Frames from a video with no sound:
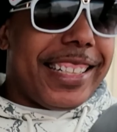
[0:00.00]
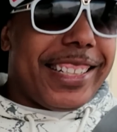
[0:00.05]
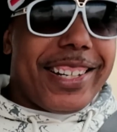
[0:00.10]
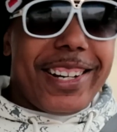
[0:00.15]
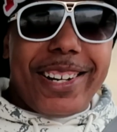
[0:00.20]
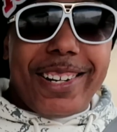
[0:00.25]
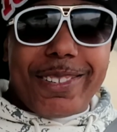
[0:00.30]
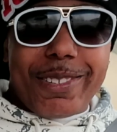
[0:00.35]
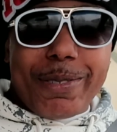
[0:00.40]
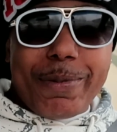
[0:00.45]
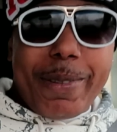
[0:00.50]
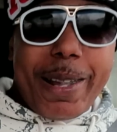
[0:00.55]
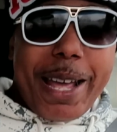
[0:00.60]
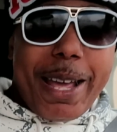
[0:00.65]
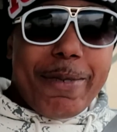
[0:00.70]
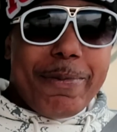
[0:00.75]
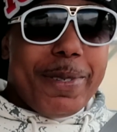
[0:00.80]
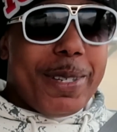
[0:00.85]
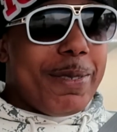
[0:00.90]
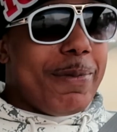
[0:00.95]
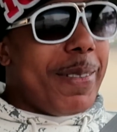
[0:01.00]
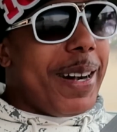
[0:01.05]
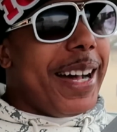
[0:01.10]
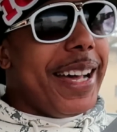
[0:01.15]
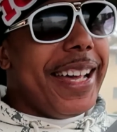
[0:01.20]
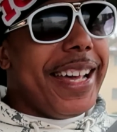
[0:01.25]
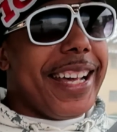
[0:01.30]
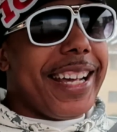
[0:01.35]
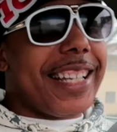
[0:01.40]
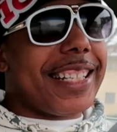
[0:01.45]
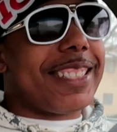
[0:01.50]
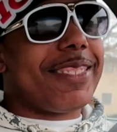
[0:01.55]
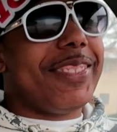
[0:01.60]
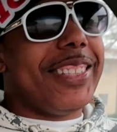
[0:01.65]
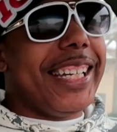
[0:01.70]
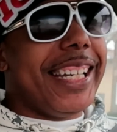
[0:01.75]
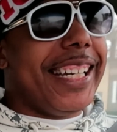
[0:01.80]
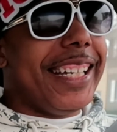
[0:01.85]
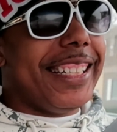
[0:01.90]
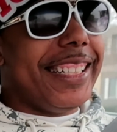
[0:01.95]
That dog remind me of my ex,
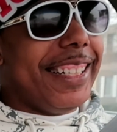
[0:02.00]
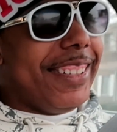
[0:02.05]
man.